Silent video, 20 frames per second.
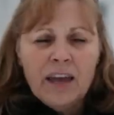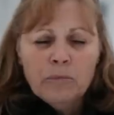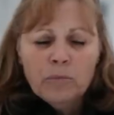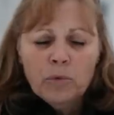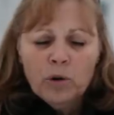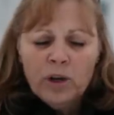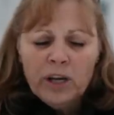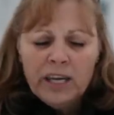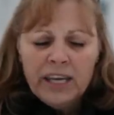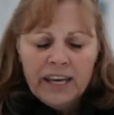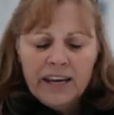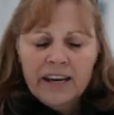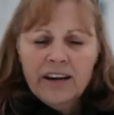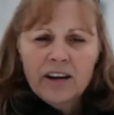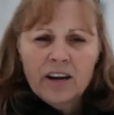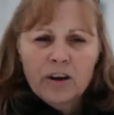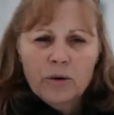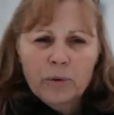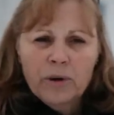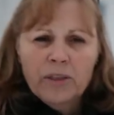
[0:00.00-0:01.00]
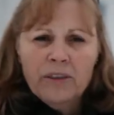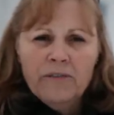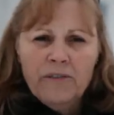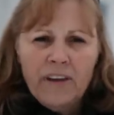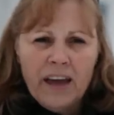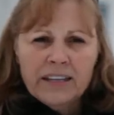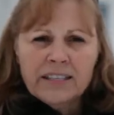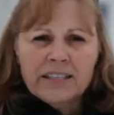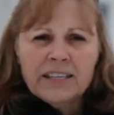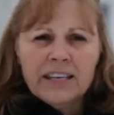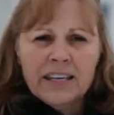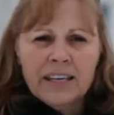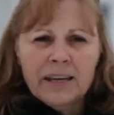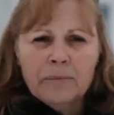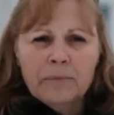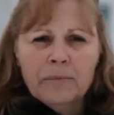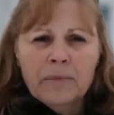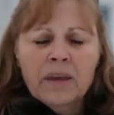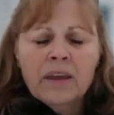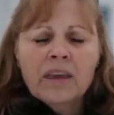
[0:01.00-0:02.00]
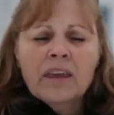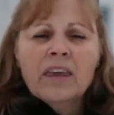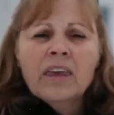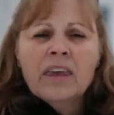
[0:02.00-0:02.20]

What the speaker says: And we're here with a vet team